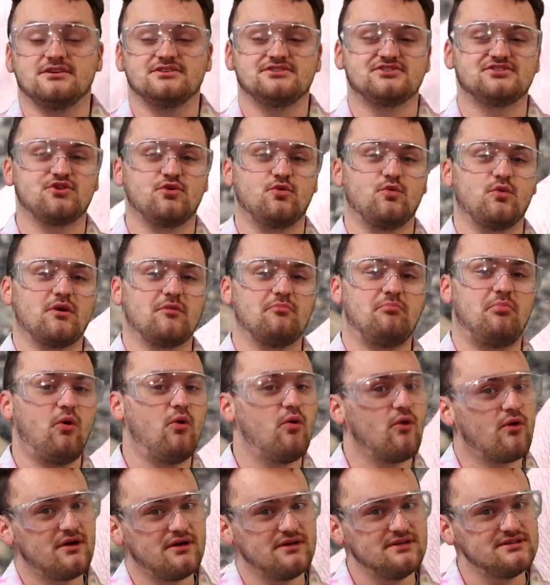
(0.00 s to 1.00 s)
So we're
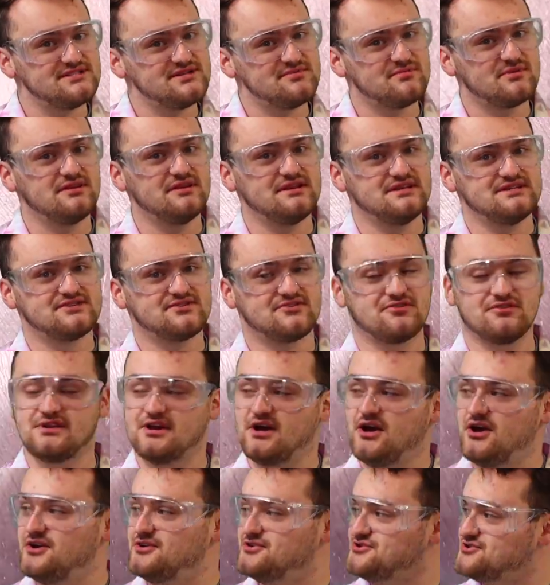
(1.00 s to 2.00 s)
pouring some glycerin
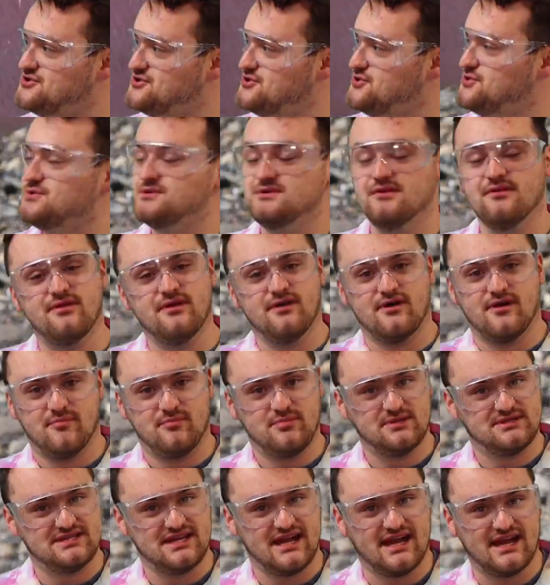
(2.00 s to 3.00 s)
onto the
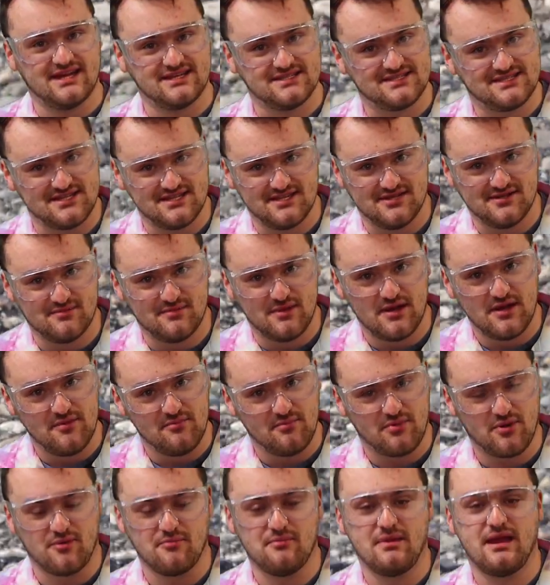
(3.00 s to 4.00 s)
potassium
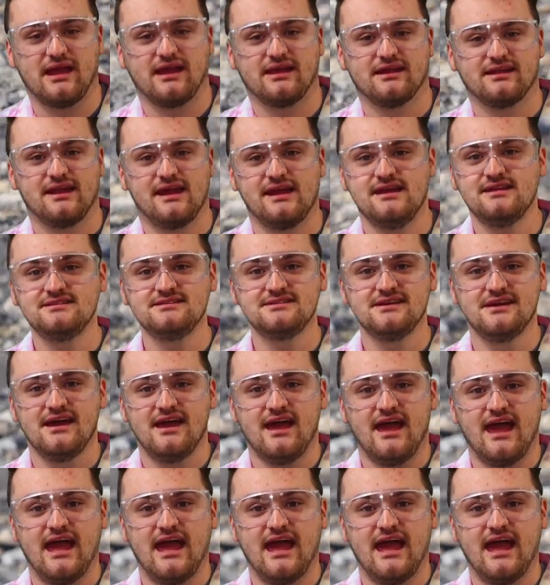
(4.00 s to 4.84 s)
permanganate,